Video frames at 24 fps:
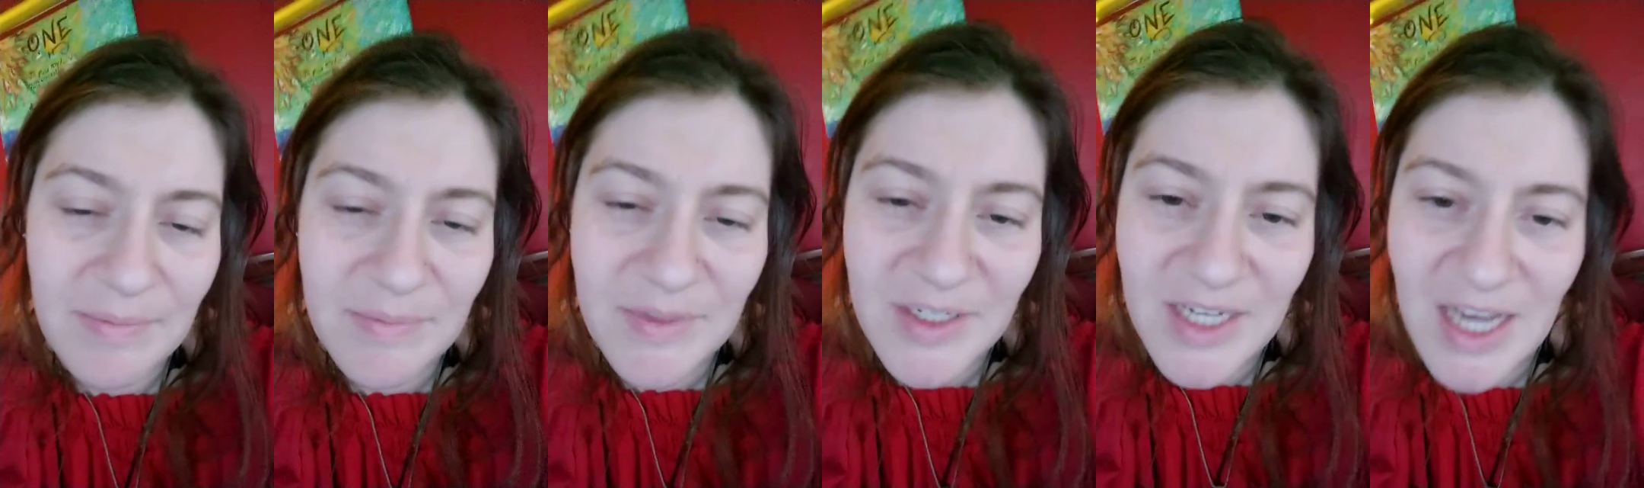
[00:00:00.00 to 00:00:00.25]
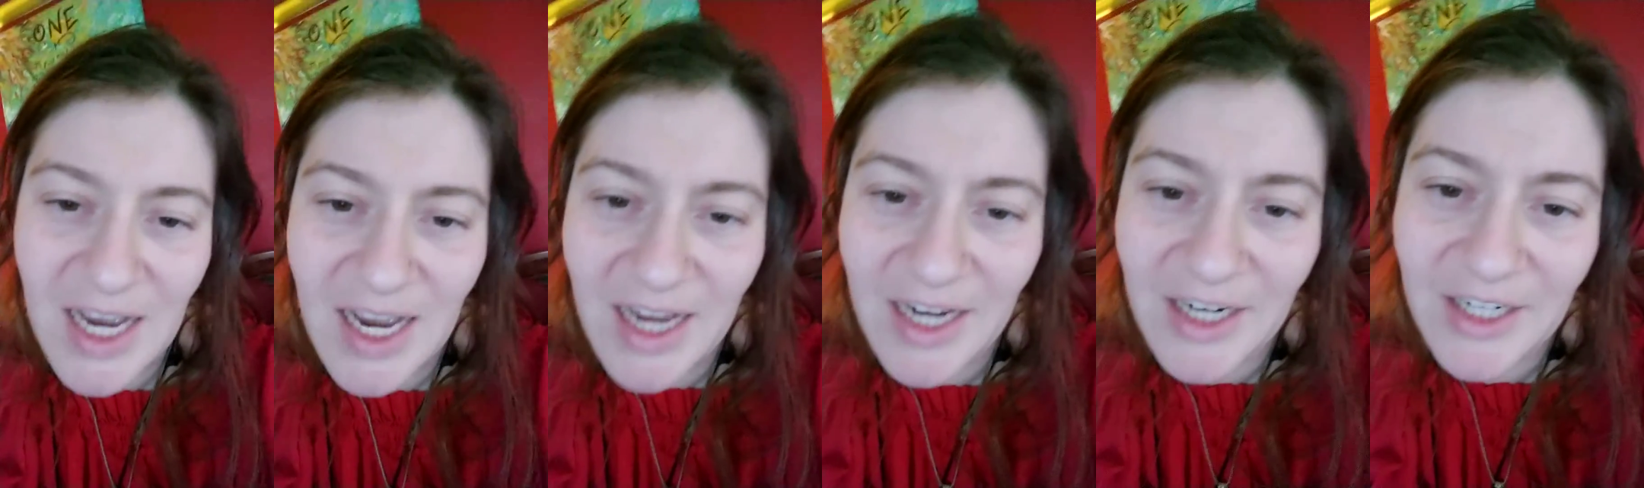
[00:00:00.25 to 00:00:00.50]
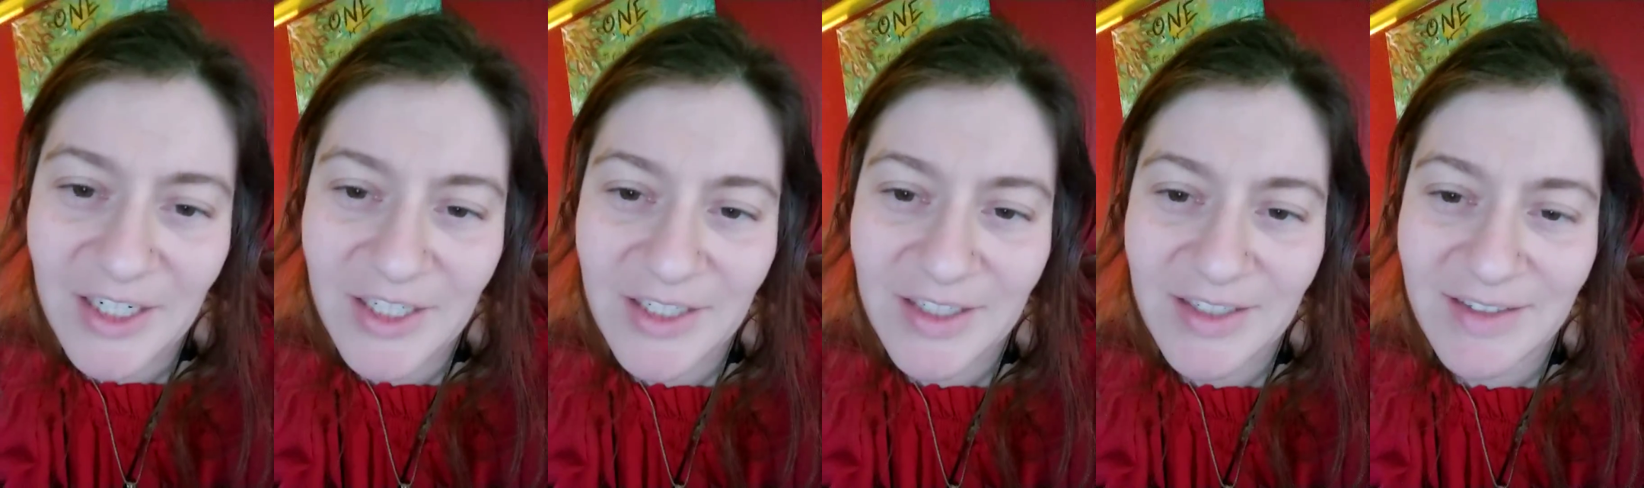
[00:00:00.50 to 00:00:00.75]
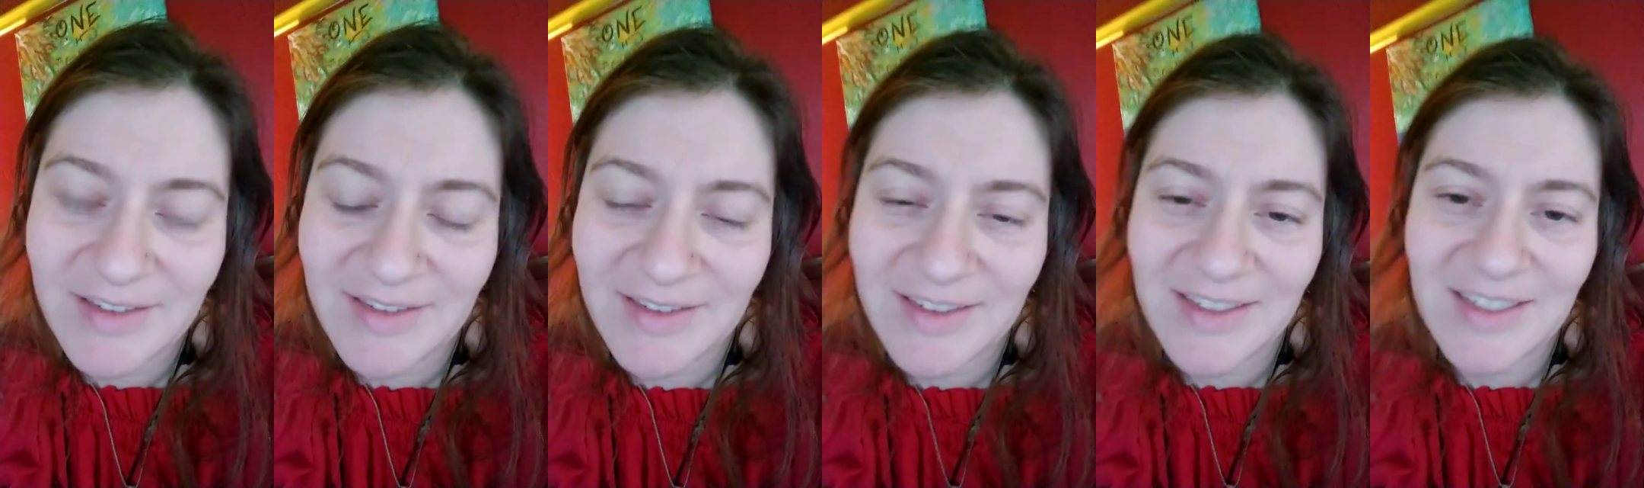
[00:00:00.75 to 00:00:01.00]
Tired.
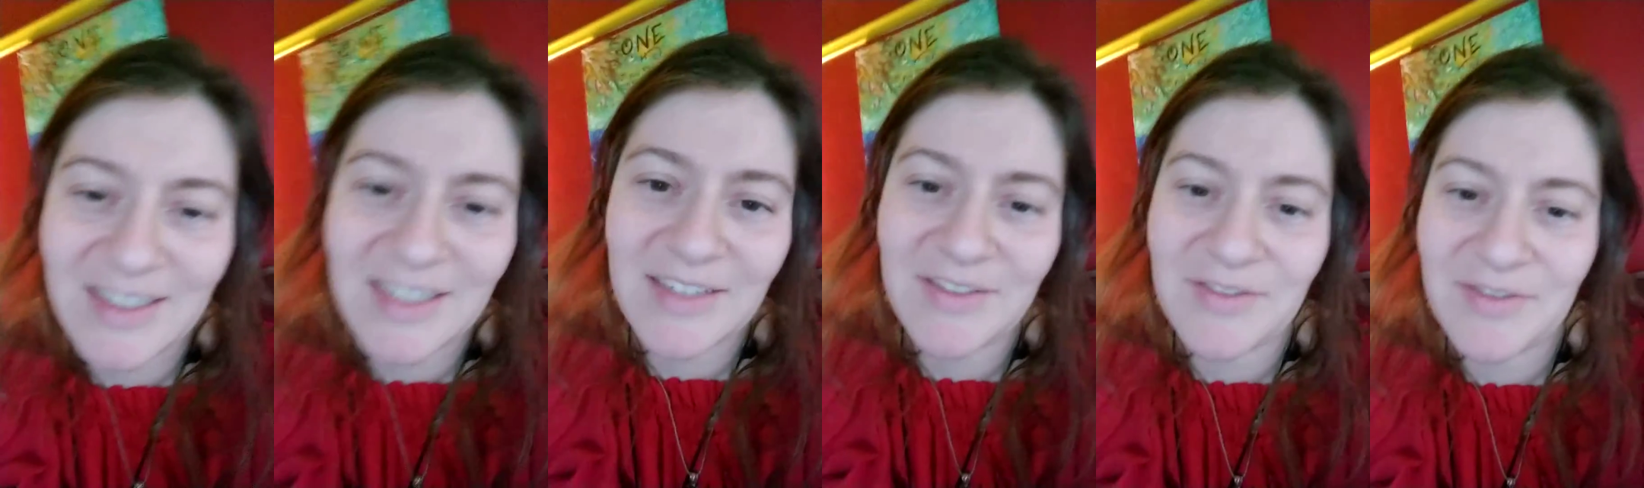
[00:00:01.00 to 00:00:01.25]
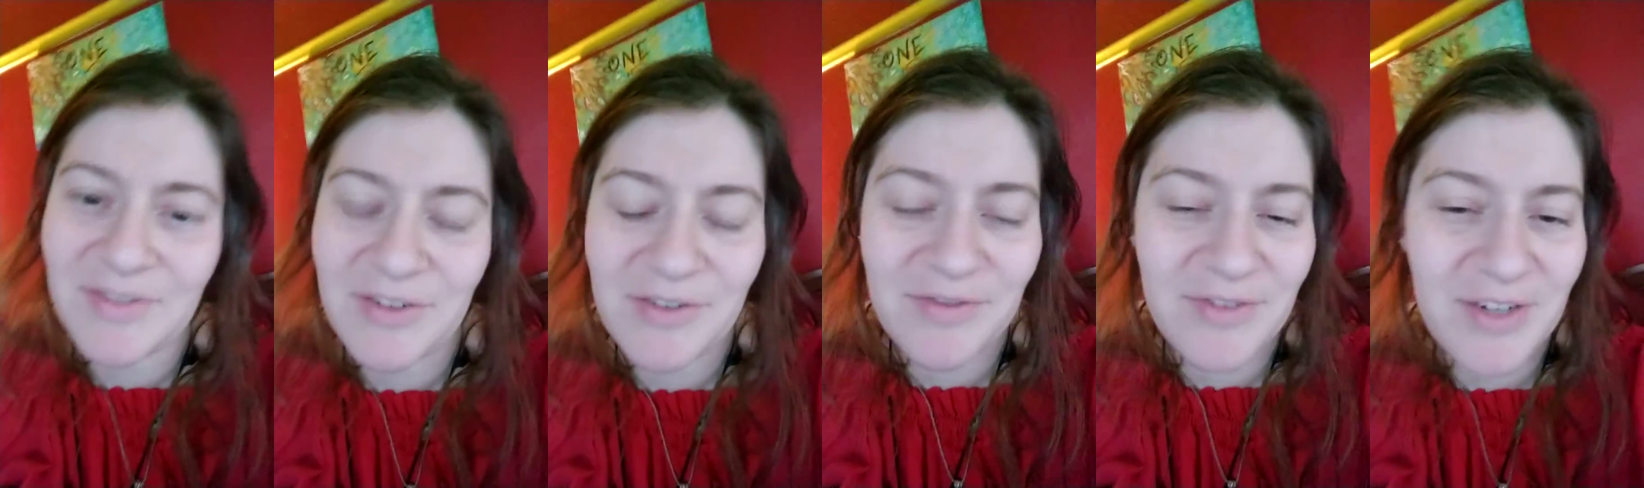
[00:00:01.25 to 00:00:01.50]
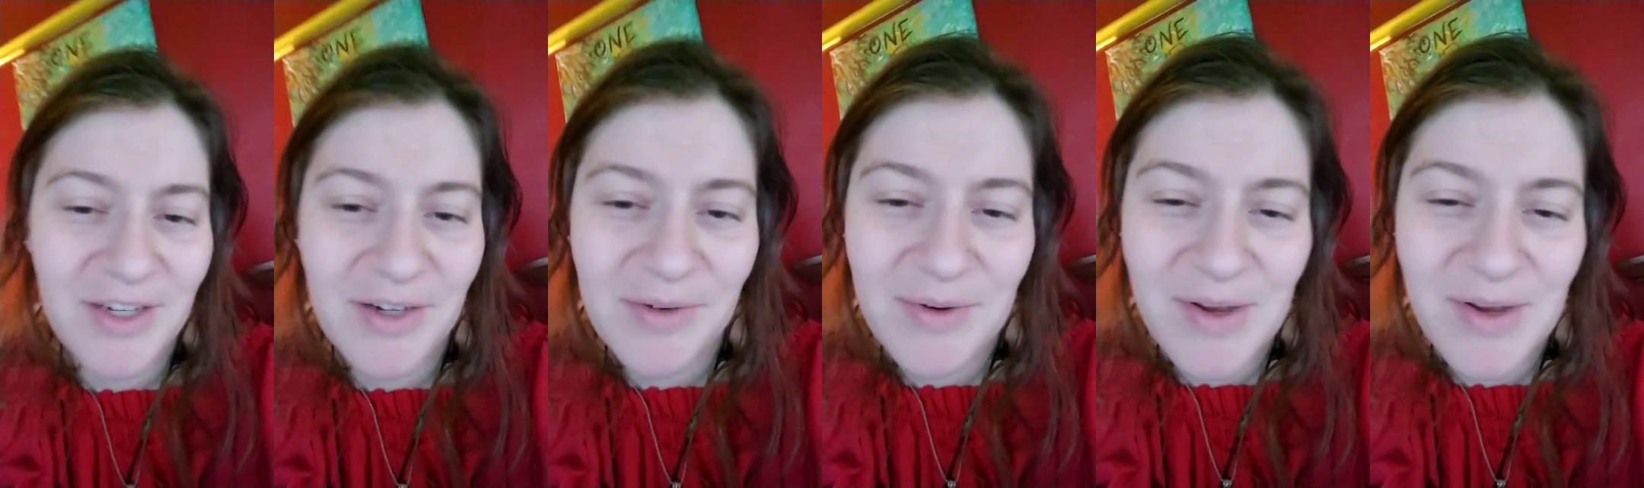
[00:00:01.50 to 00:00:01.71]
Didn't feel very